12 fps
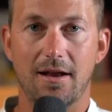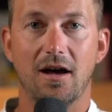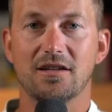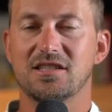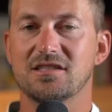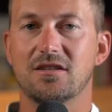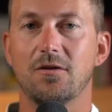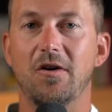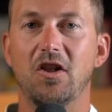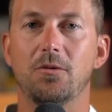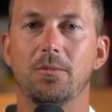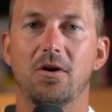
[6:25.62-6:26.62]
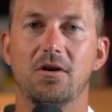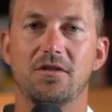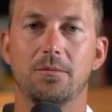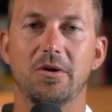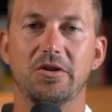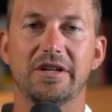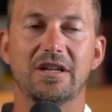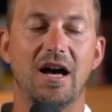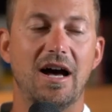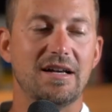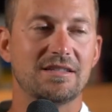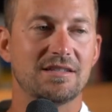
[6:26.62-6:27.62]
us as the developer and the building
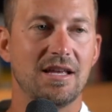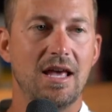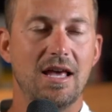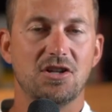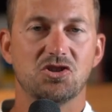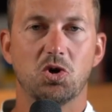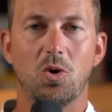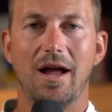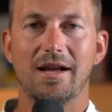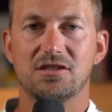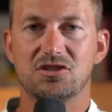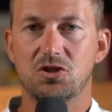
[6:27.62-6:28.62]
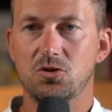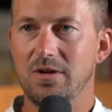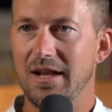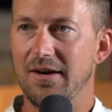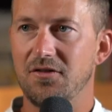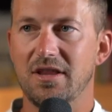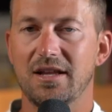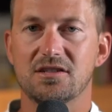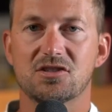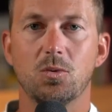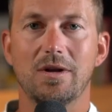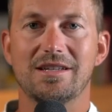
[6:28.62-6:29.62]
costs, trying to get
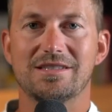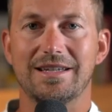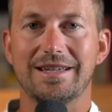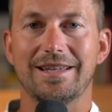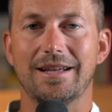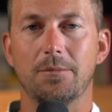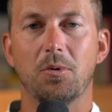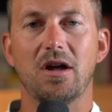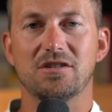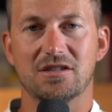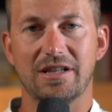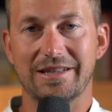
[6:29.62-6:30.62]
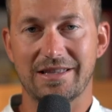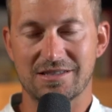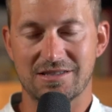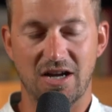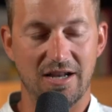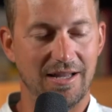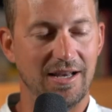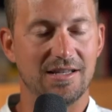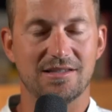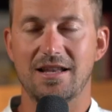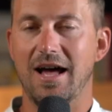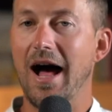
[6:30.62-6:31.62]
everything squeezed to get a project like this done. It
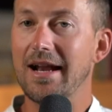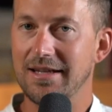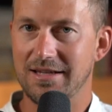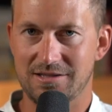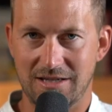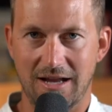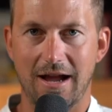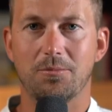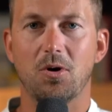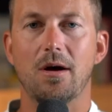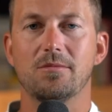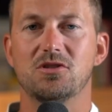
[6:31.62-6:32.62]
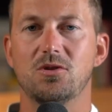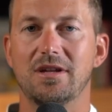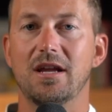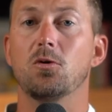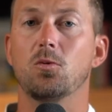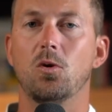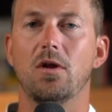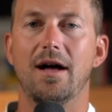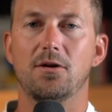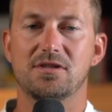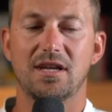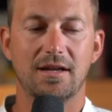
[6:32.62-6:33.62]
is not easy, I promise you, to get rural
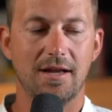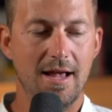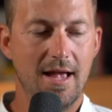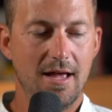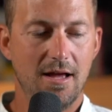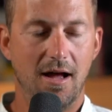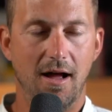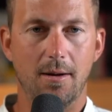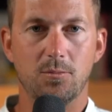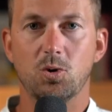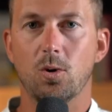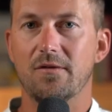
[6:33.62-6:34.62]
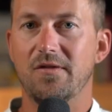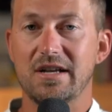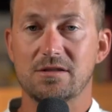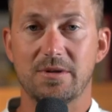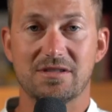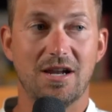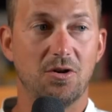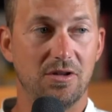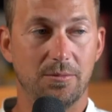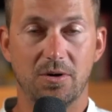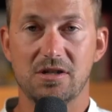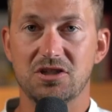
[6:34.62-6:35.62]
housing. Your investment's not
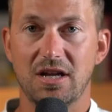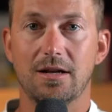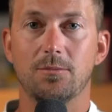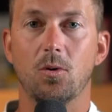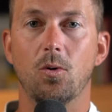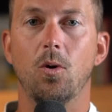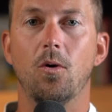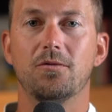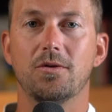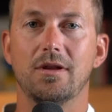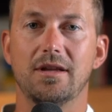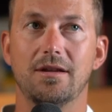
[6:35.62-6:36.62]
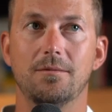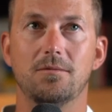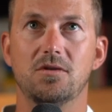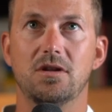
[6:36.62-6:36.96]
only appreciated, but we're hopefully,